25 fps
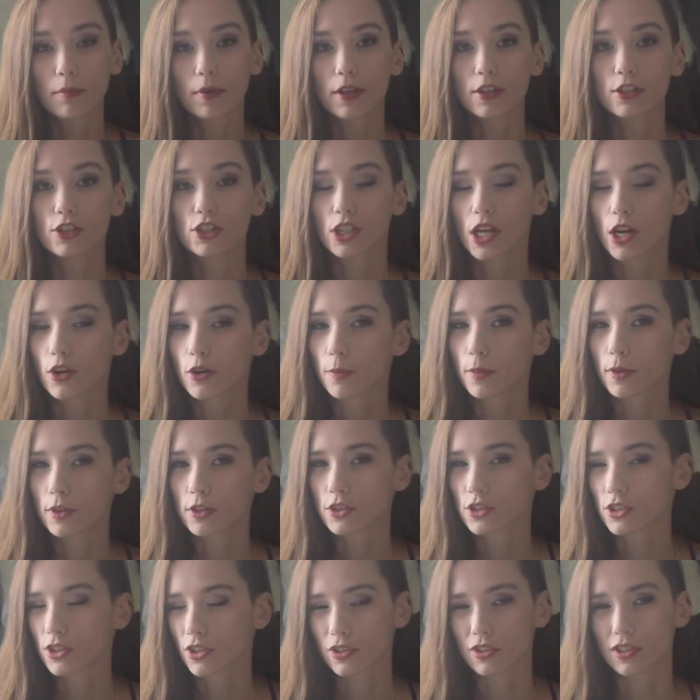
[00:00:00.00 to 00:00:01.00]
but shower
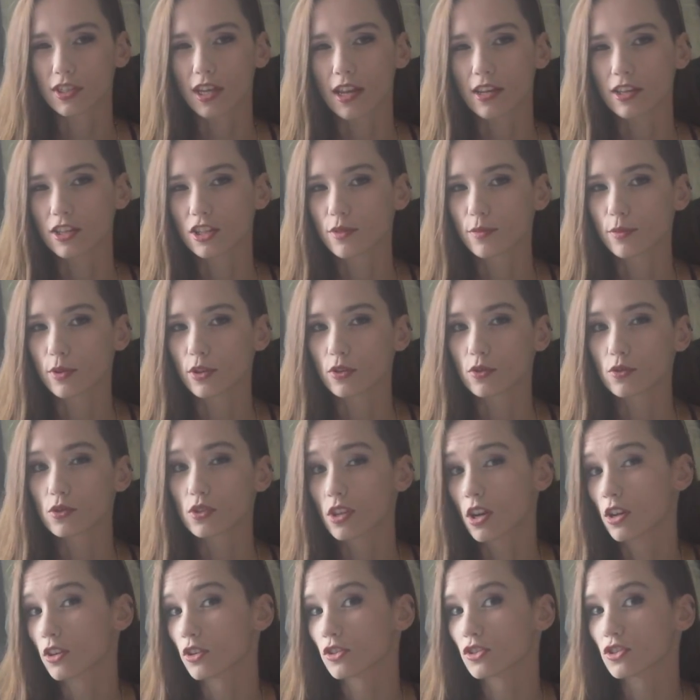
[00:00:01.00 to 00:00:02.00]
perches are intended to be
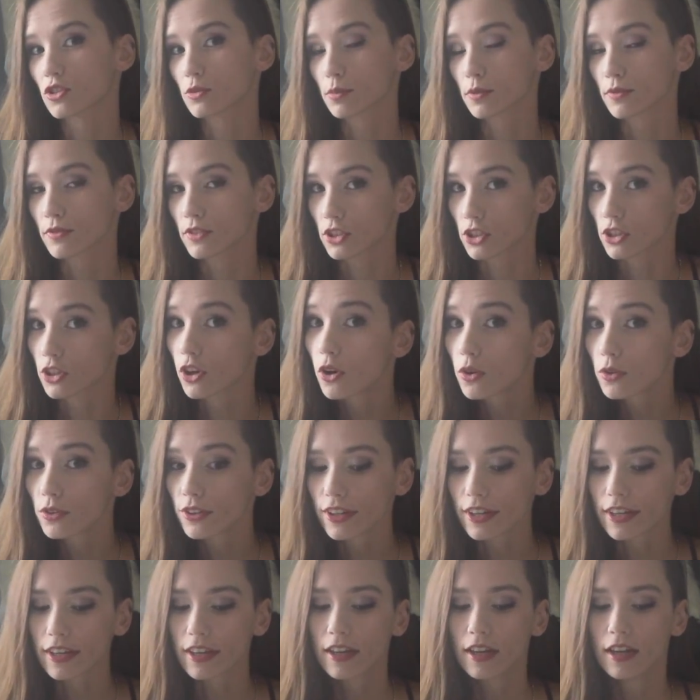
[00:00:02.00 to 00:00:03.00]
used under supervision
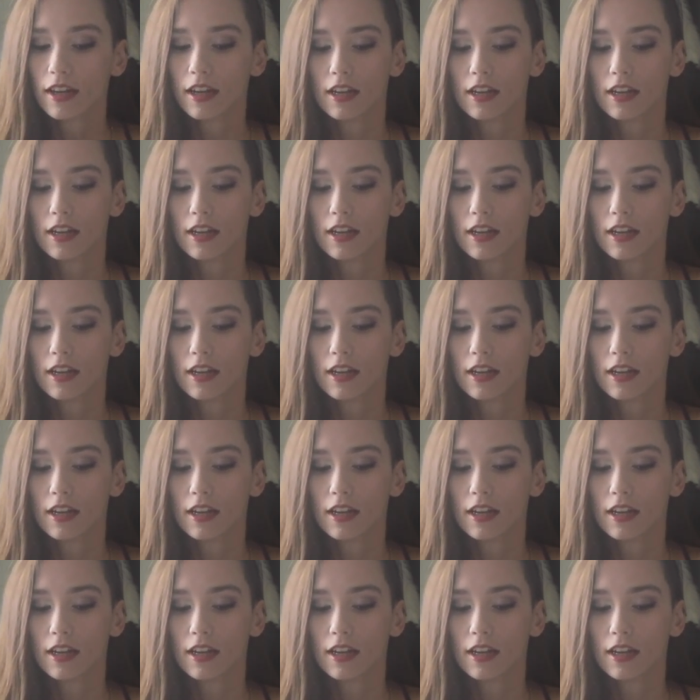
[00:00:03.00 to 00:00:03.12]
only,